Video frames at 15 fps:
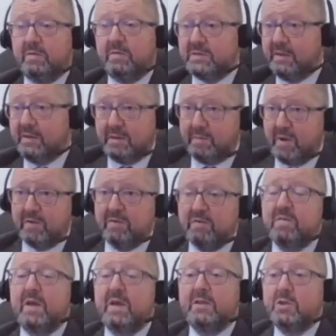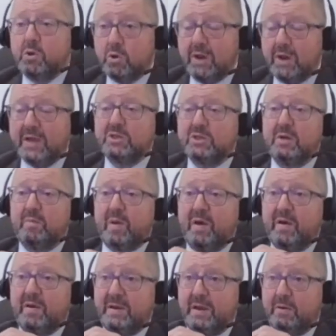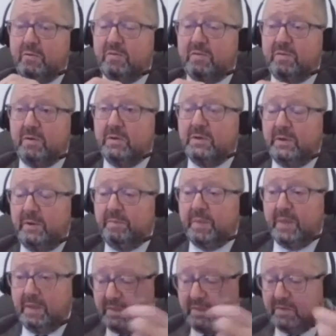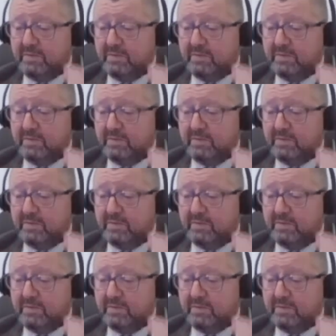tick the box, and you could actually apply now. So the